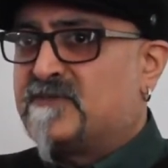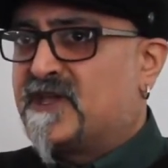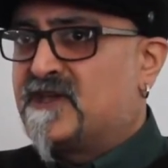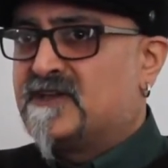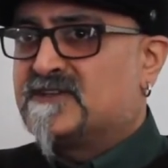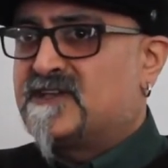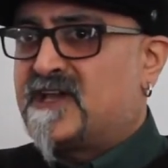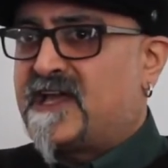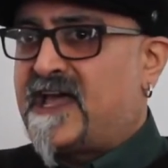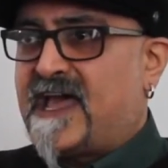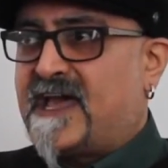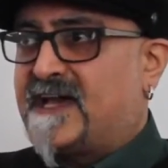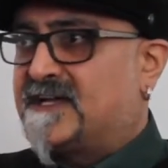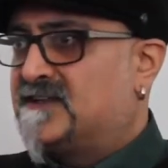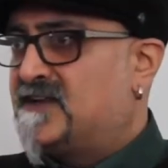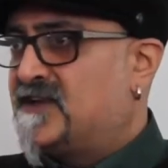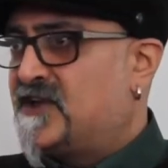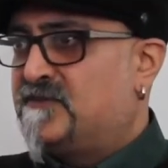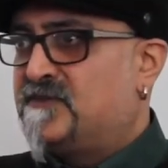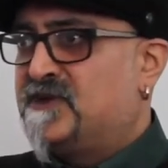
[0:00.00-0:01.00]
because I
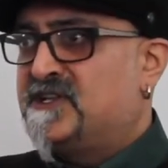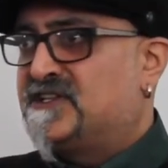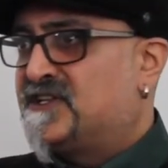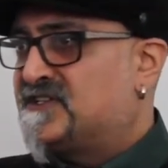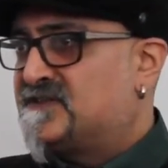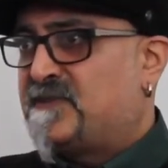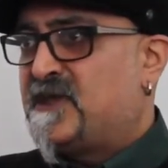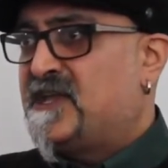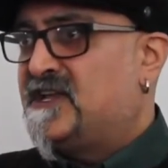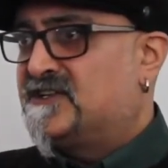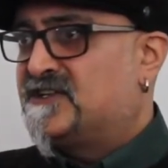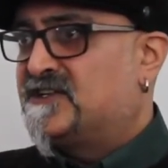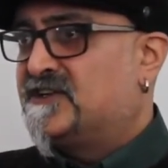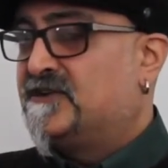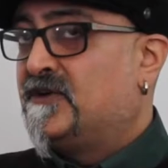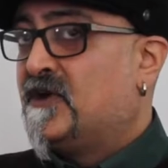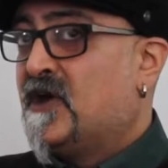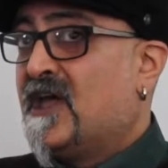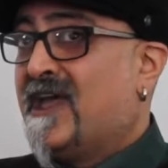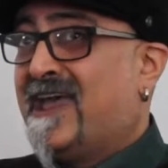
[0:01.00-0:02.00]
had nobody to speak
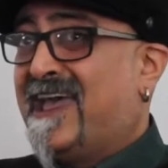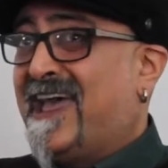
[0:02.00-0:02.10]
to.